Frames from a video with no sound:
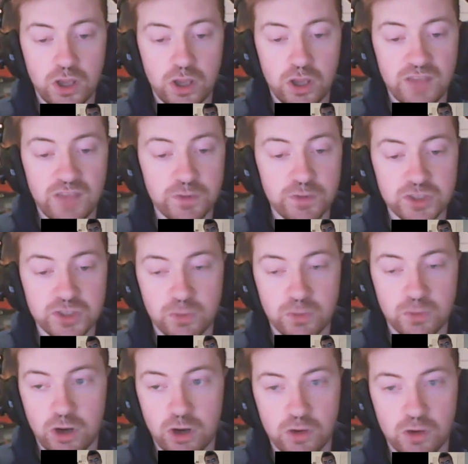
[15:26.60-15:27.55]
if it was
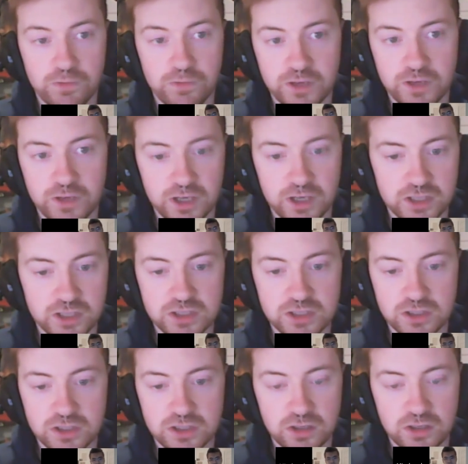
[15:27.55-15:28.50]
tomorrow,
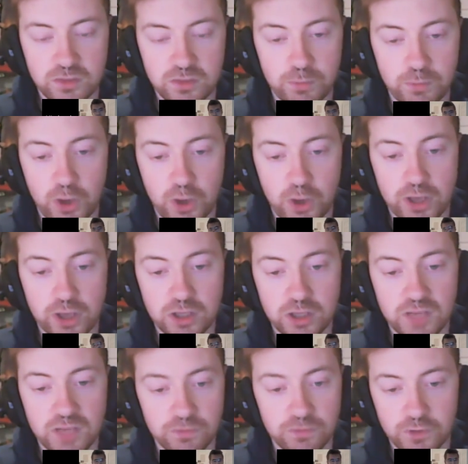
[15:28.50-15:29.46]
Phoenix. But
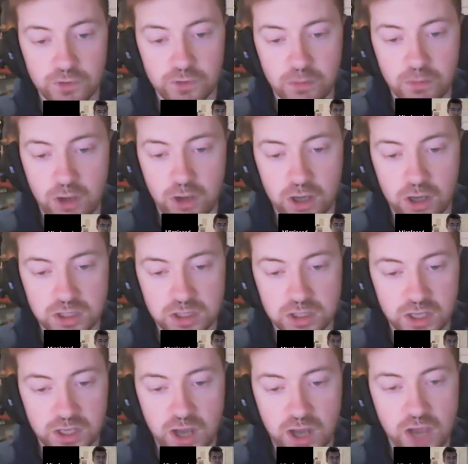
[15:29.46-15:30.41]
even for the mocks,
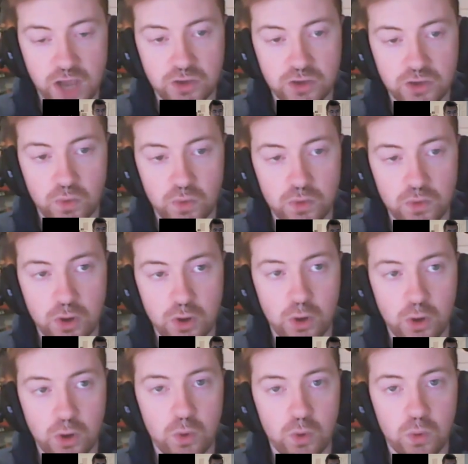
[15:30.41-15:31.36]
like, I don't
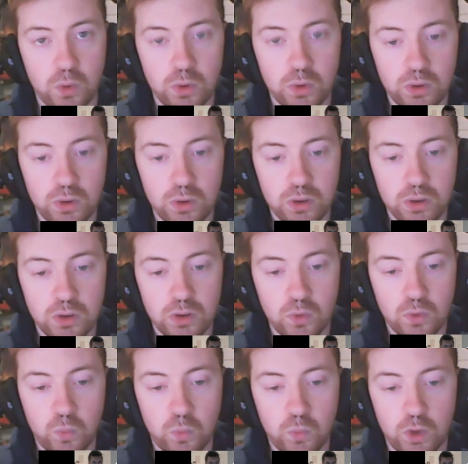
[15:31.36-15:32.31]
know
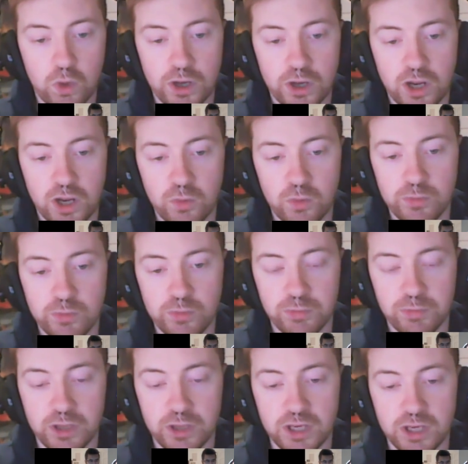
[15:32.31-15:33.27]
what I will be
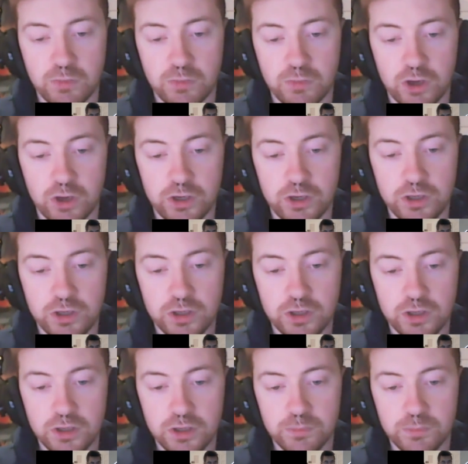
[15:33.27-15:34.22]
playing in Modern
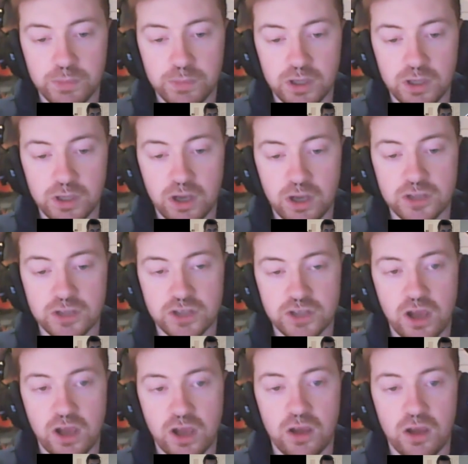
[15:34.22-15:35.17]
because
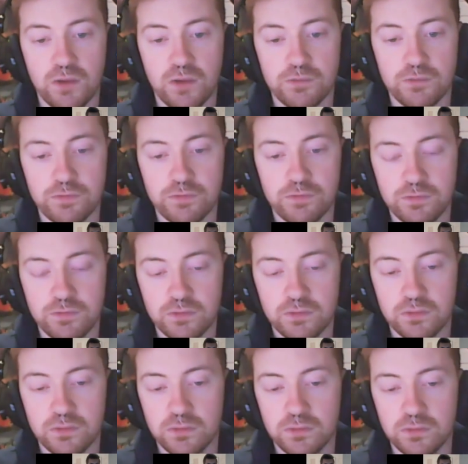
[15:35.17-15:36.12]
of
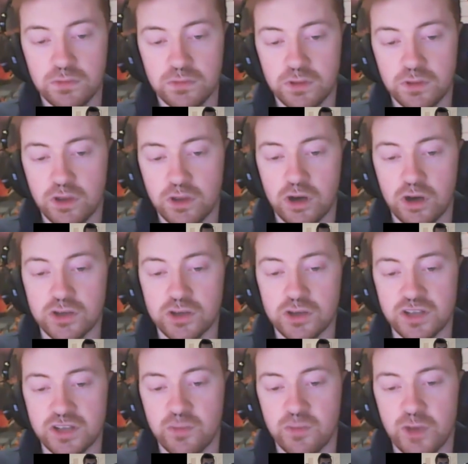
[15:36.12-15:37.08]
the cards
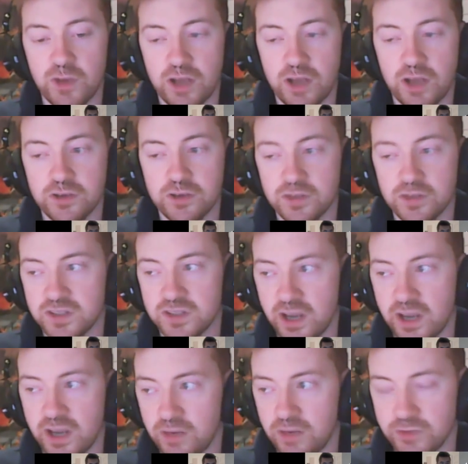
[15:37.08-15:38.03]
that have been added to the
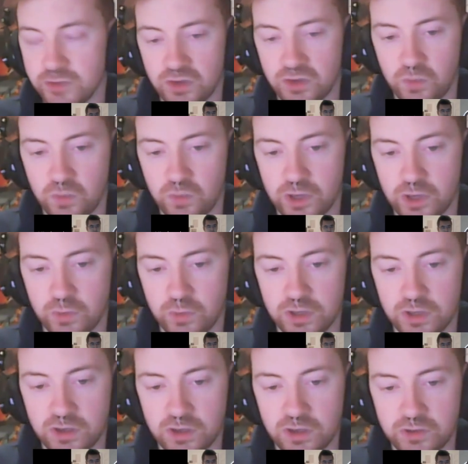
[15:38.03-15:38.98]
set. I was going to wait a
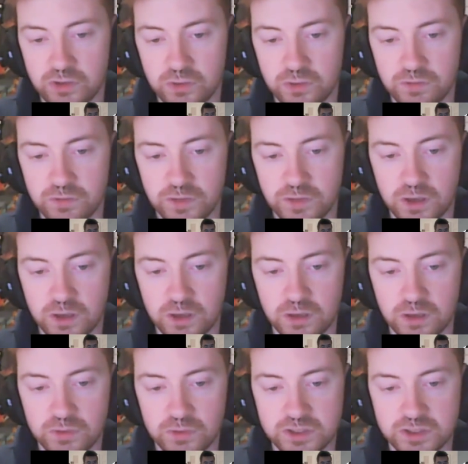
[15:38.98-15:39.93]
week or two to figure
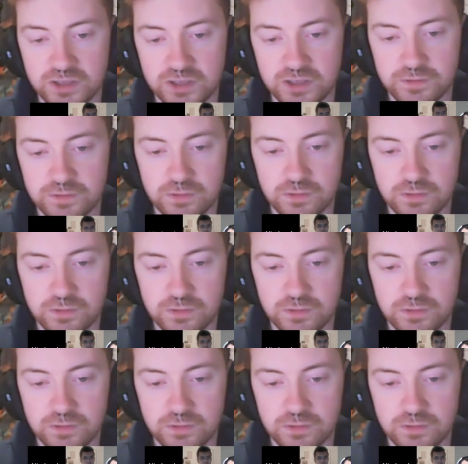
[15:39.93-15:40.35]
out to see if